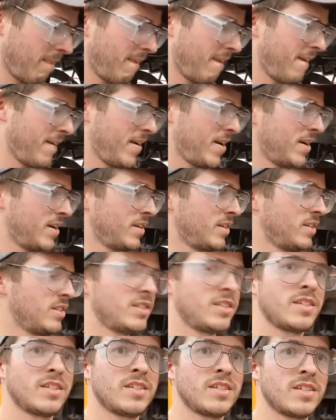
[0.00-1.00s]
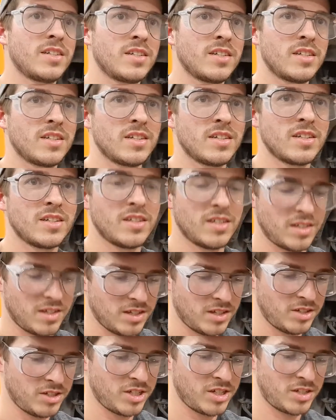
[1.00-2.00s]
and
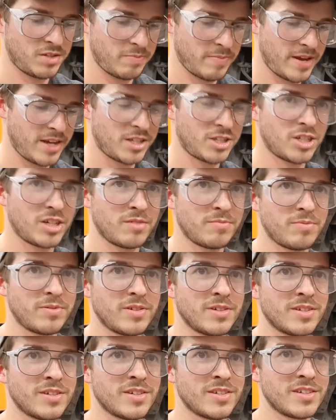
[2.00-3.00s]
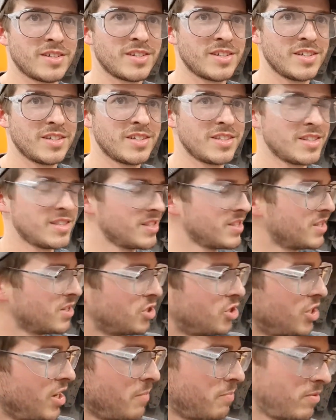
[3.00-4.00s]
you just match up the
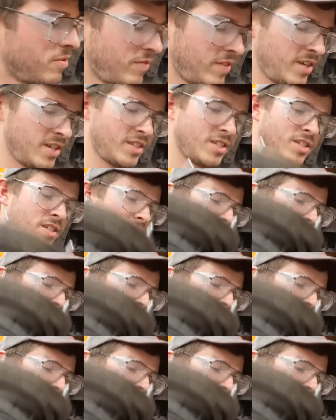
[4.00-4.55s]
shape of it